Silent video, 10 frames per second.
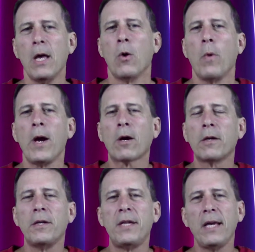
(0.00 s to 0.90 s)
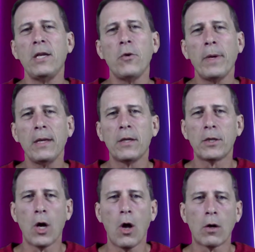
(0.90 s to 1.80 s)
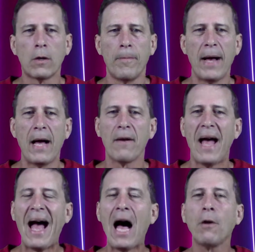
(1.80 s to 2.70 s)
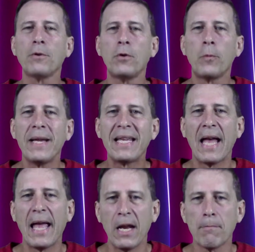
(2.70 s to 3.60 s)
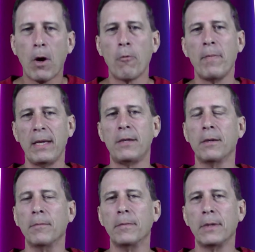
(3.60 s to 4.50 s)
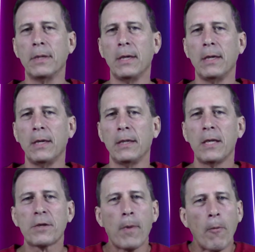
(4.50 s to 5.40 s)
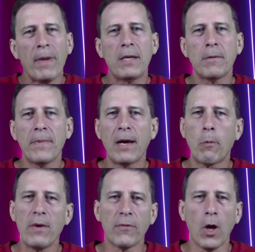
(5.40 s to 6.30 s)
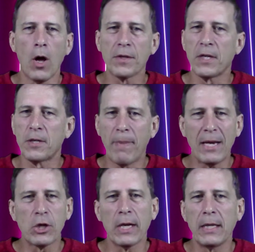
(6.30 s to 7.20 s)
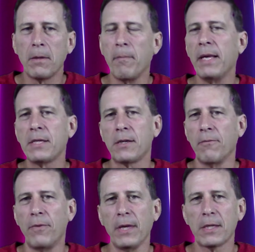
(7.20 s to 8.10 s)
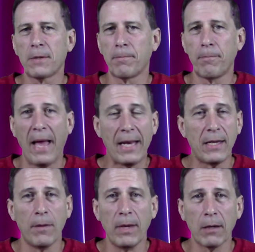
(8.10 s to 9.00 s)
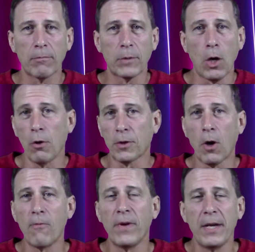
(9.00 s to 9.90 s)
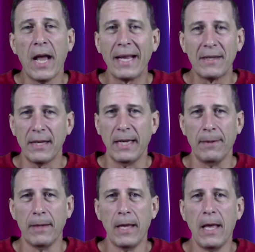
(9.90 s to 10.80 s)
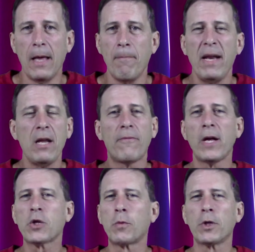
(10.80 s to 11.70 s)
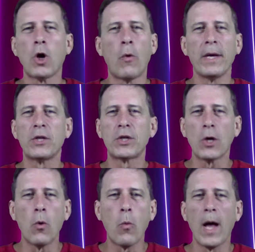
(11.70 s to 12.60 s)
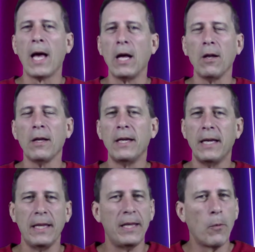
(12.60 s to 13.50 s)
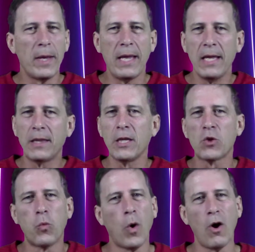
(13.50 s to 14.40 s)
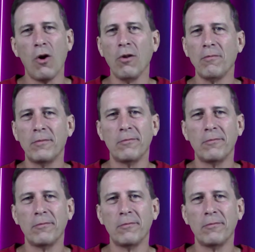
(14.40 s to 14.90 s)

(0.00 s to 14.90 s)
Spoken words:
We are continuing to talk about how to regain momentum. This momentum that we've lost, especially in the midst of this pandemic called COVID-19. Many of us were going so well, and then we hit this wall